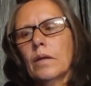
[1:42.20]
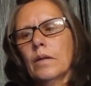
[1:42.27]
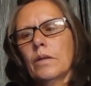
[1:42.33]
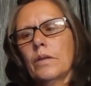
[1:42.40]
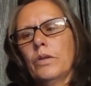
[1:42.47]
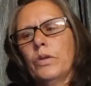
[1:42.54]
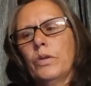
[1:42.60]

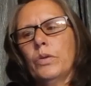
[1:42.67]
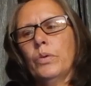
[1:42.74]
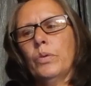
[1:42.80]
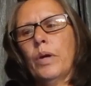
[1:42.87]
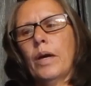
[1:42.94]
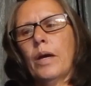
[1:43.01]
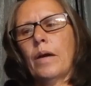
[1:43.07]
You
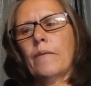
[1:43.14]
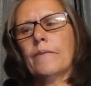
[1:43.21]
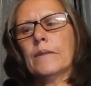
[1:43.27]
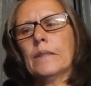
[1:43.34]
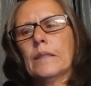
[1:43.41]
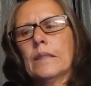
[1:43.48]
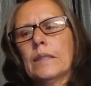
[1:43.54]
have
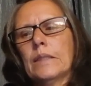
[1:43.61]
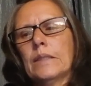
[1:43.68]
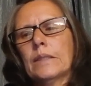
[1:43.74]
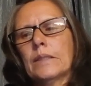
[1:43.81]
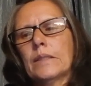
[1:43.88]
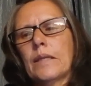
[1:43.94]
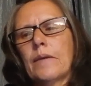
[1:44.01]
at
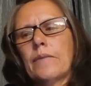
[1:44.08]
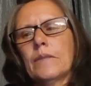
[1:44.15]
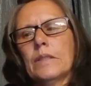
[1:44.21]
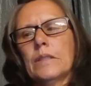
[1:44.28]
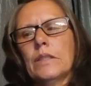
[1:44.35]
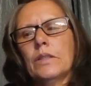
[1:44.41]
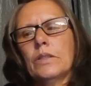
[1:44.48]
least
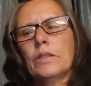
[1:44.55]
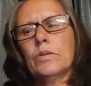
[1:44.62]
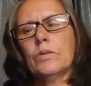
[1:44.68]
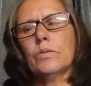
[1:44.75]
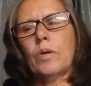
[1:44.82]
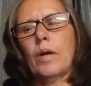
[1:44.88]
72